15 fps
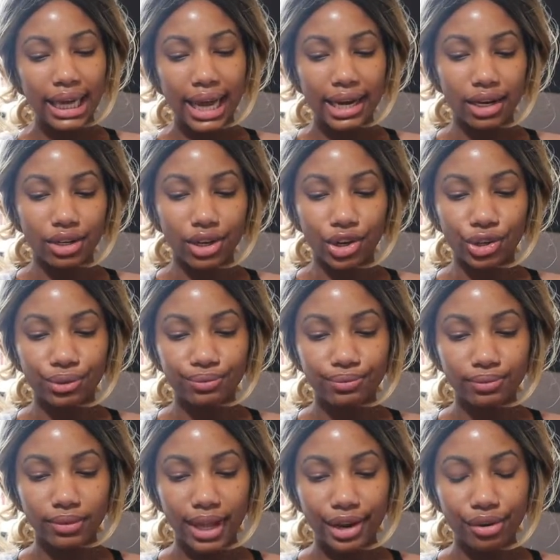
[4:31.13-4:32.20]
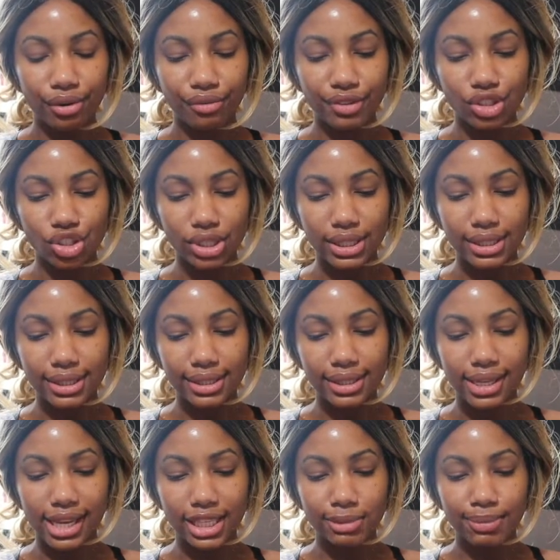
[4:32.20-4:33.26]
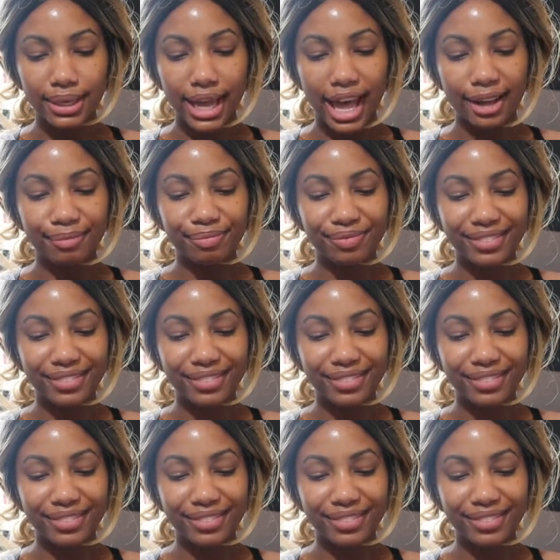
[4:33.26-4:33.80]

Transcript: I don't know if it's just this test, but yeah,